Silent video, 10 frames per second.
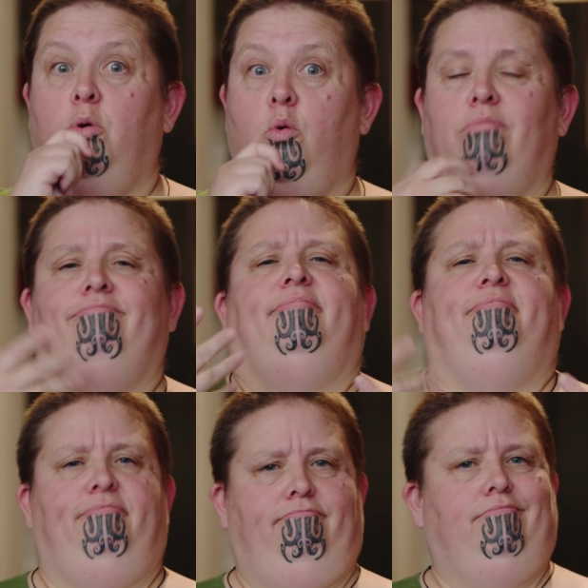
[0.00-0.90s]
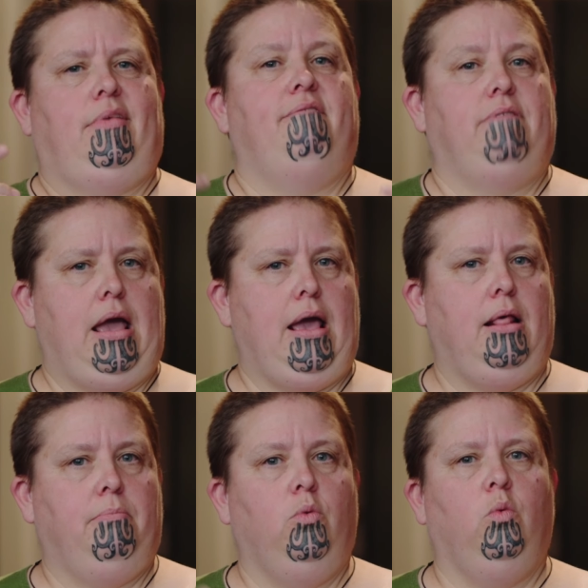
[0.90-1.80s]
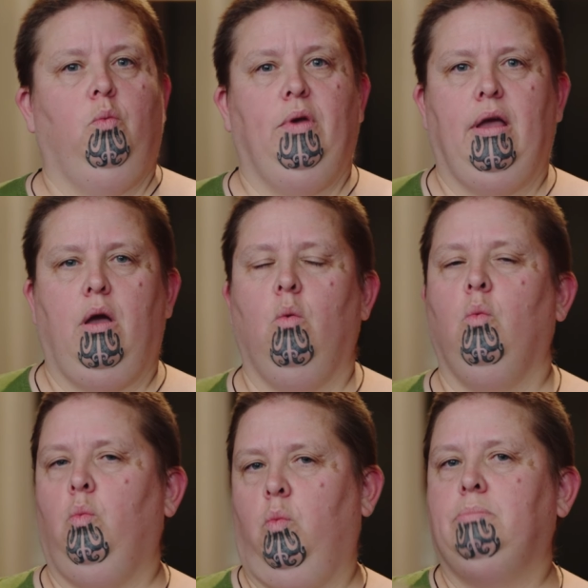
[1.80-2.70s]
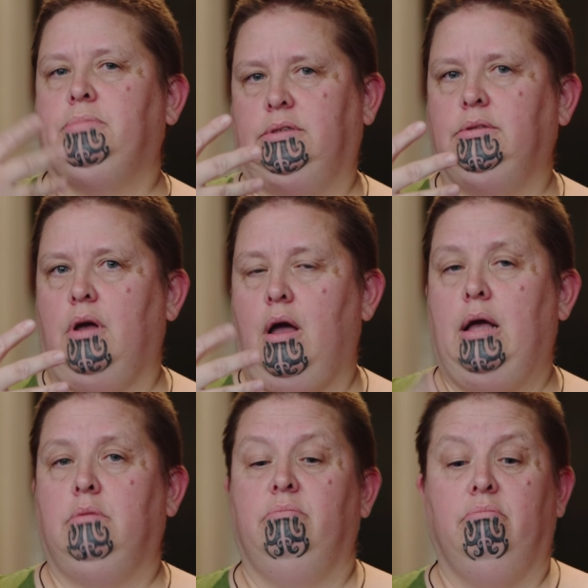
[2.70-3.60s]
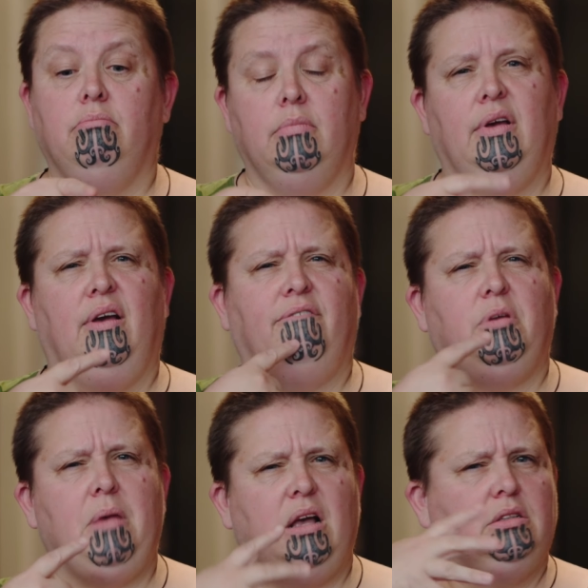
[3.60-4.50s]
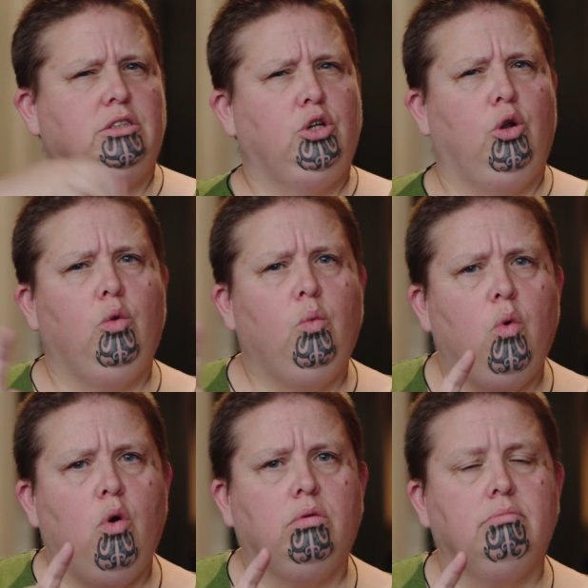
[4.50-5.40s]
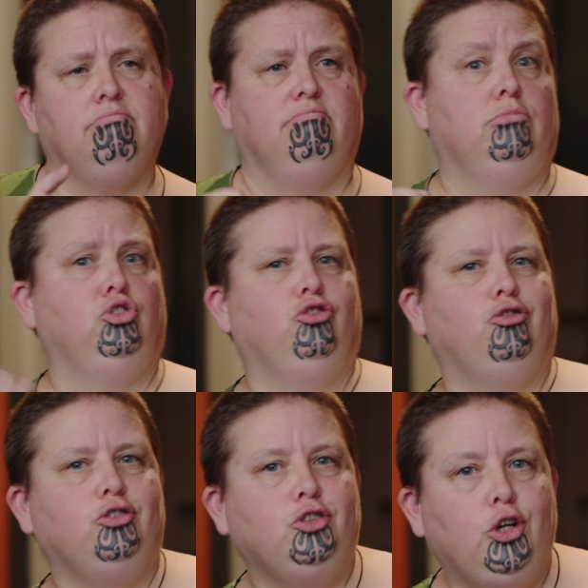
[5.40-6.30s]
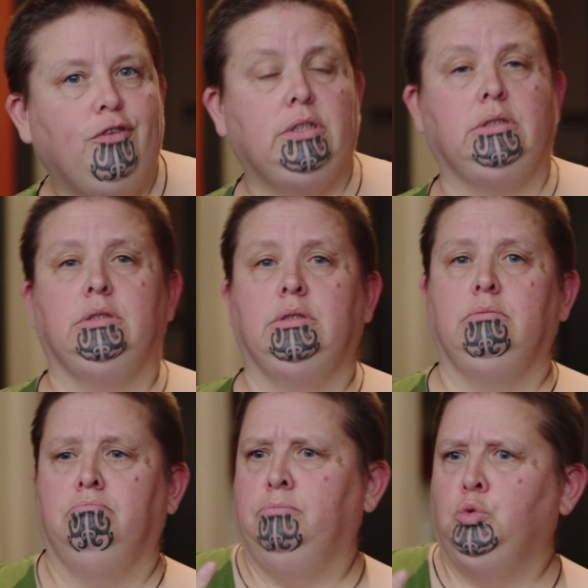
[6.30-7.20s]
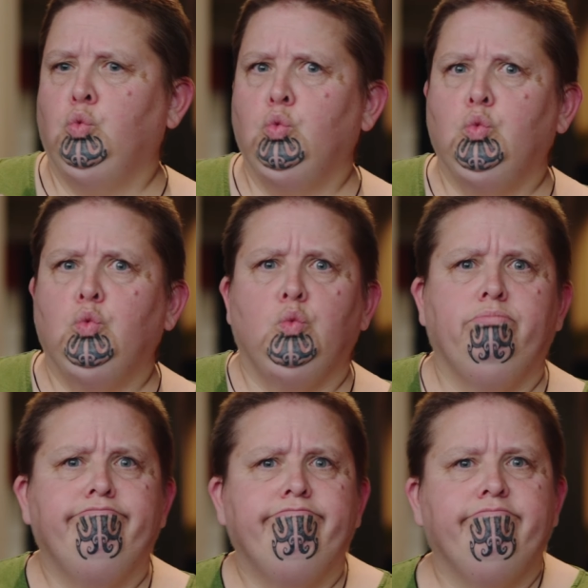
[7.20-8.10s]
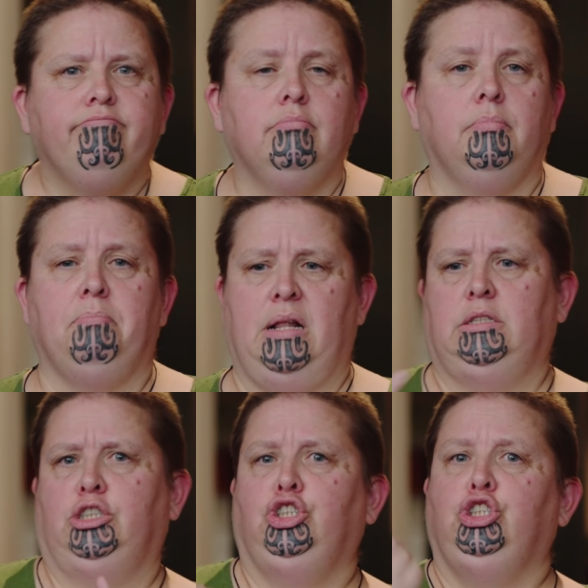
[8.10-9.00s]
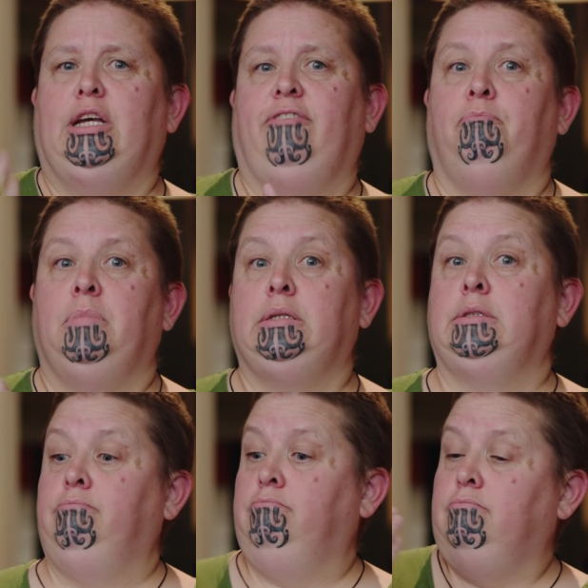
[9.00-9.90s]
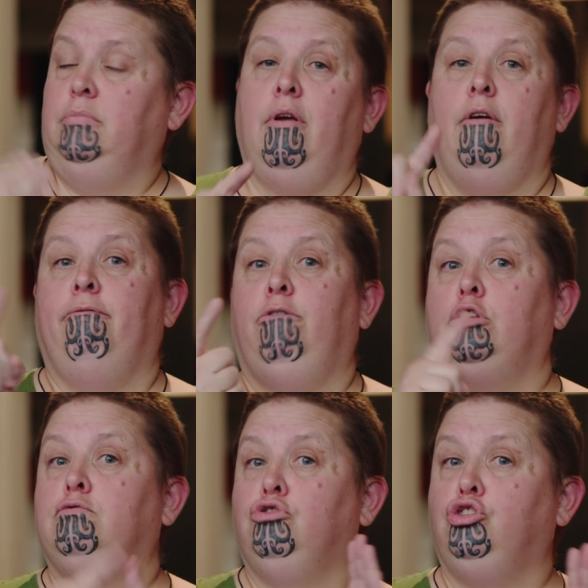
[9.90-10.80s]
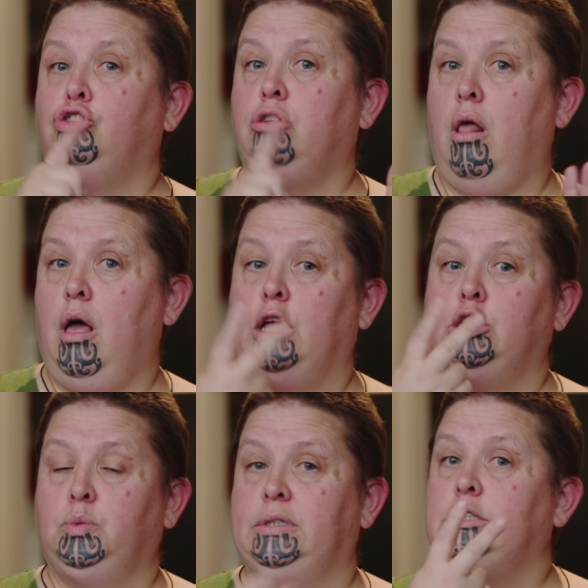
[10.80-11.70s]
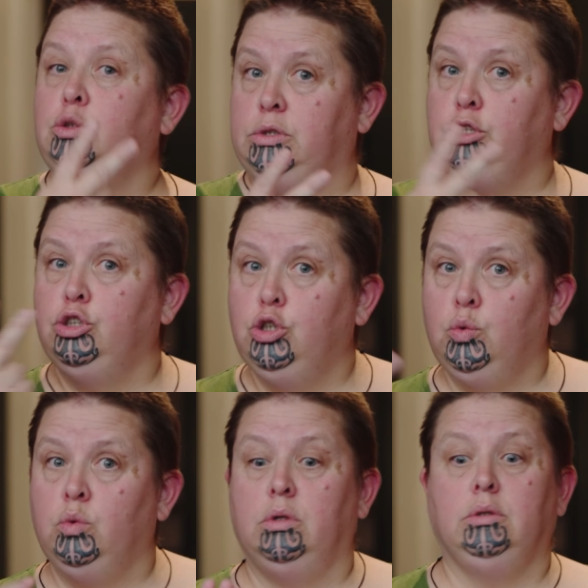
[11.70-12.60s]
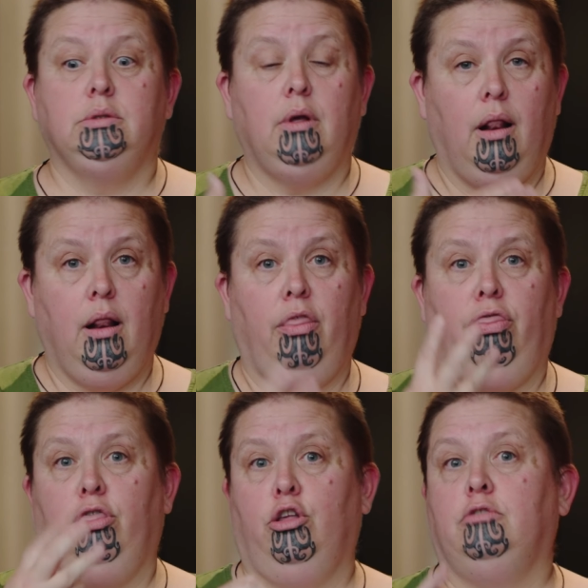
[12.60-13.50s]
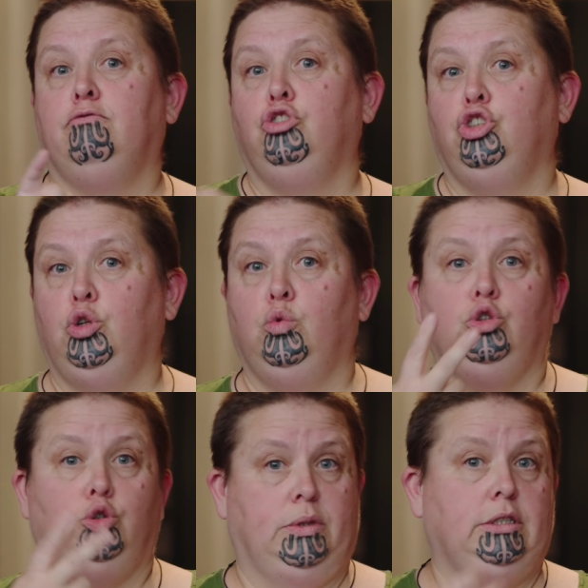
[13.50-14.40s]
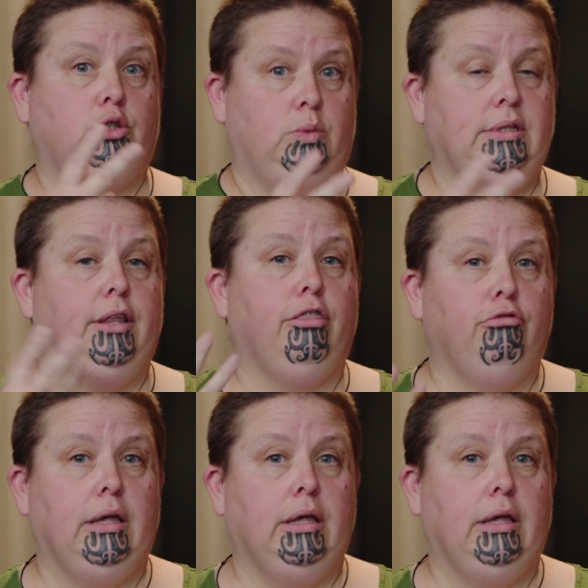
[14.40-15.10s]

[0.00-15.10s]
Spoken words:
Our first annual report is now available and provides information on the services, activities, and achievements of Whaikaha for the period 1st of July 2022 to 30th June 2023.